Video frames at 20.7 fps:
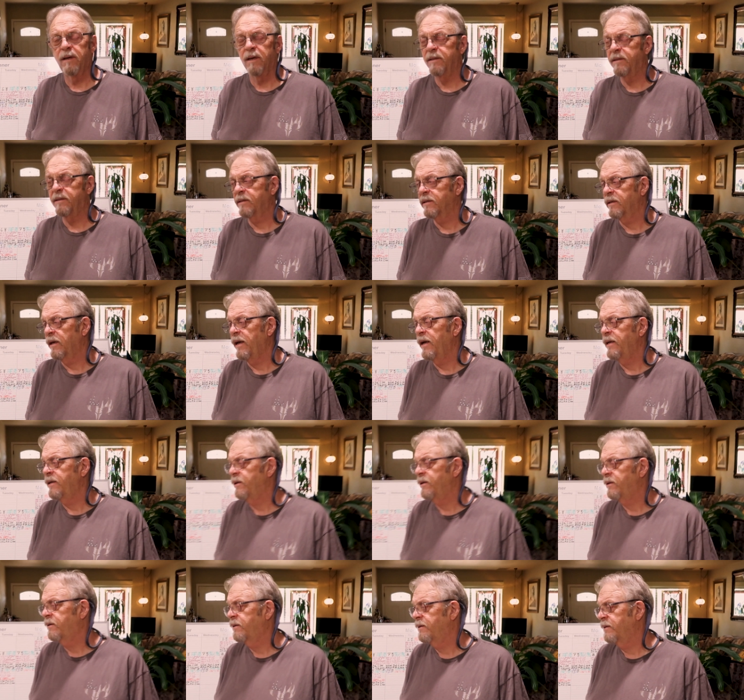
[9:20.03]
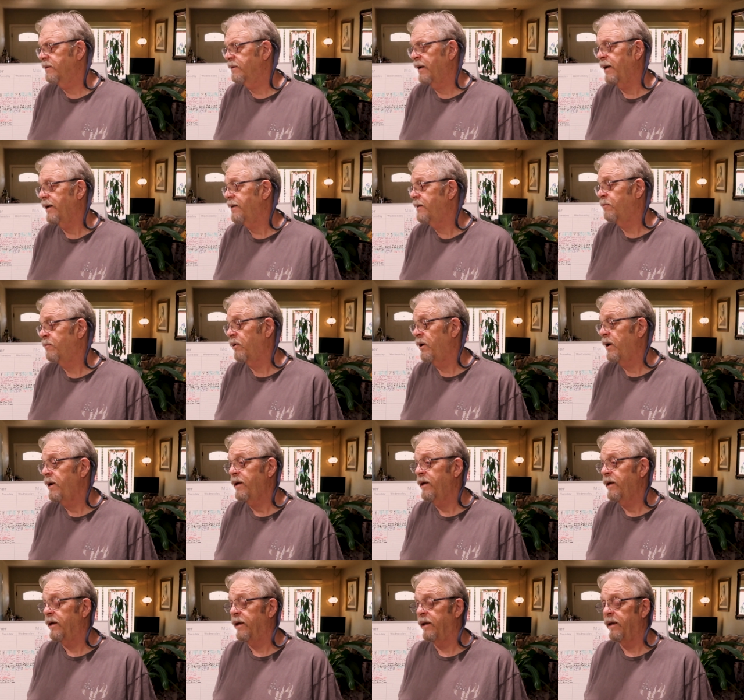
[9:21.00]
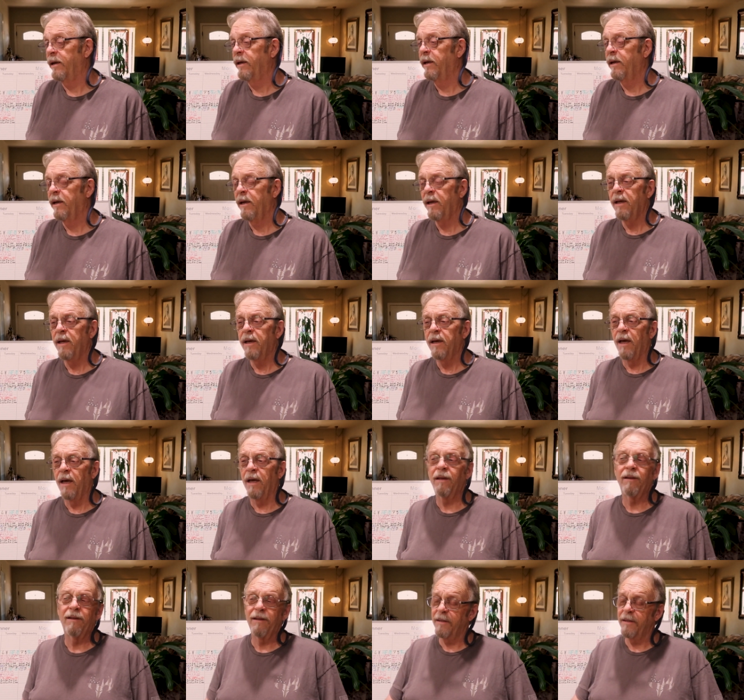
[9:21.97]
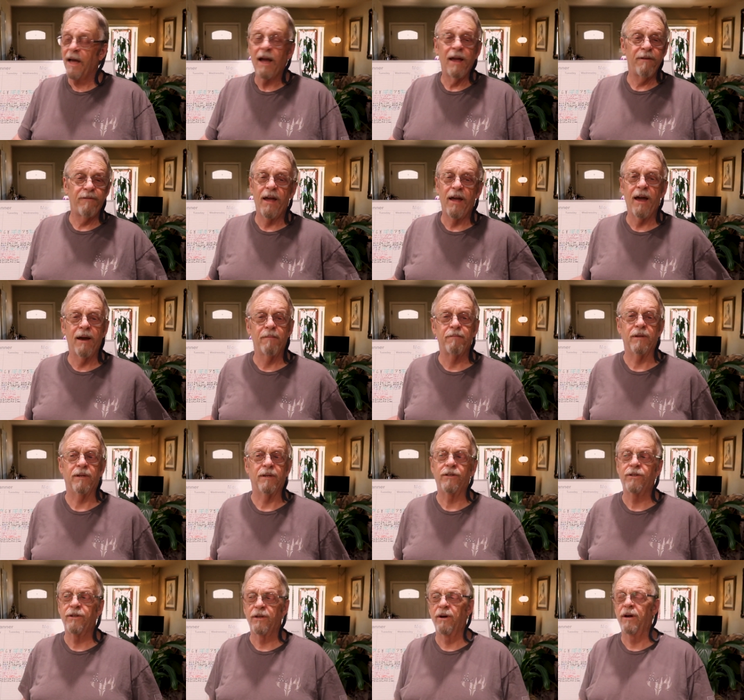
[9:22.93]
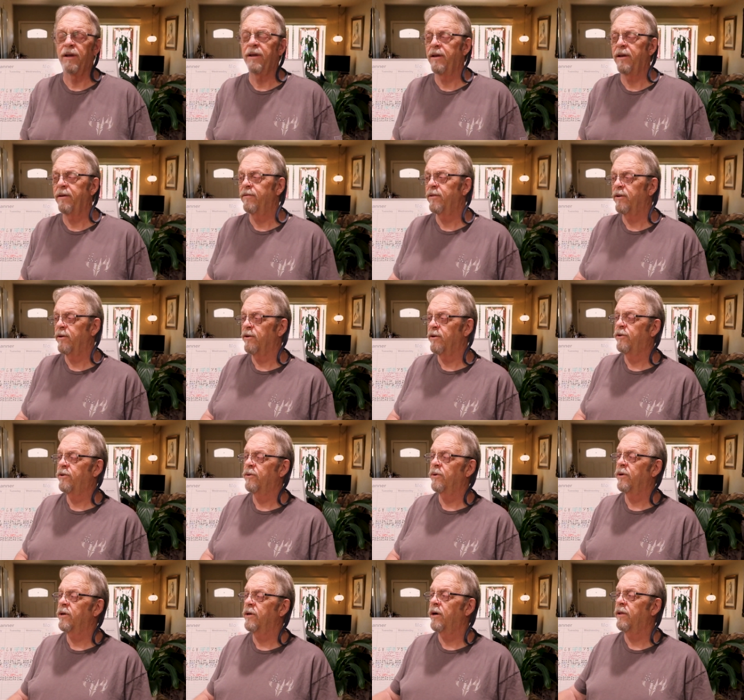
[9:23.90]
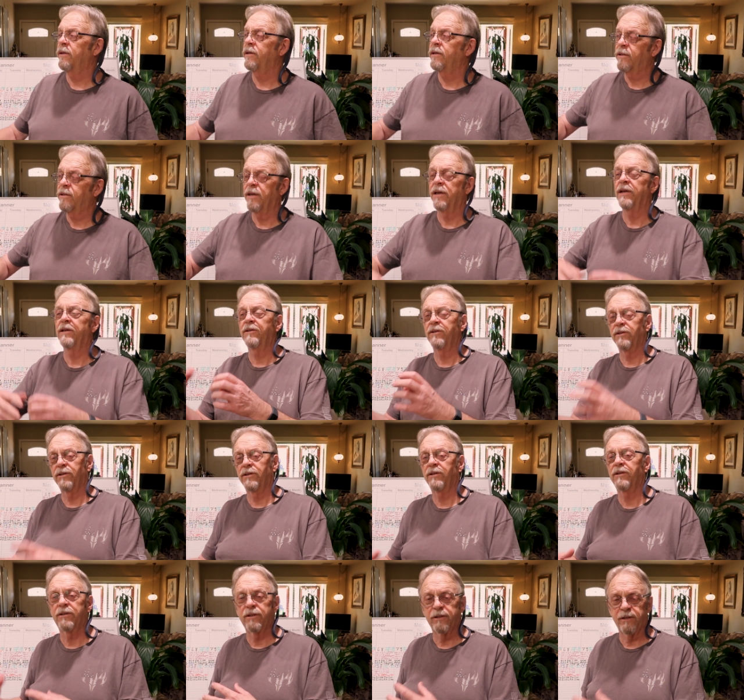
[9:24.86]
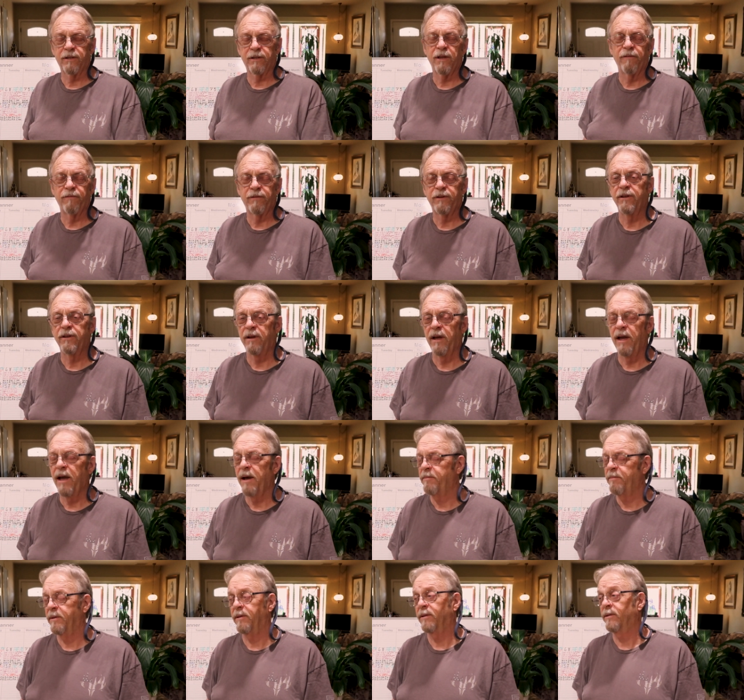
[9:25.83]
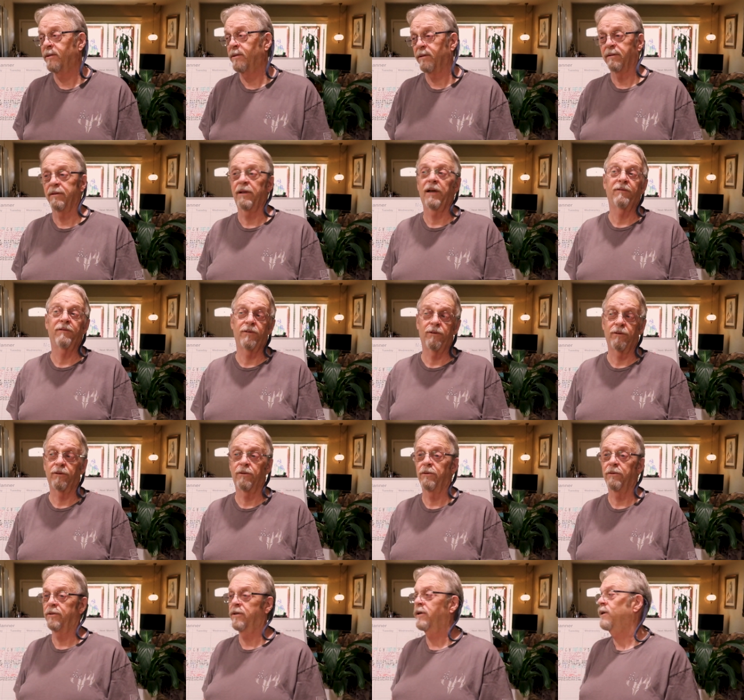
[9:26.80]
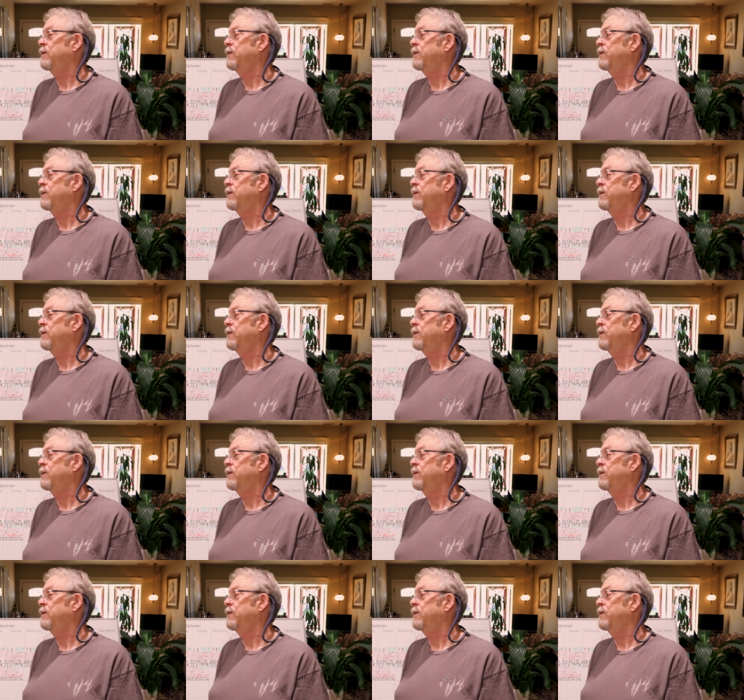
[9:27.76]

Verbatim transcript: Because I had to, I had to break it. Uh, life happens, you know. Even though you're doing all these things, stuff still happens. Life still goes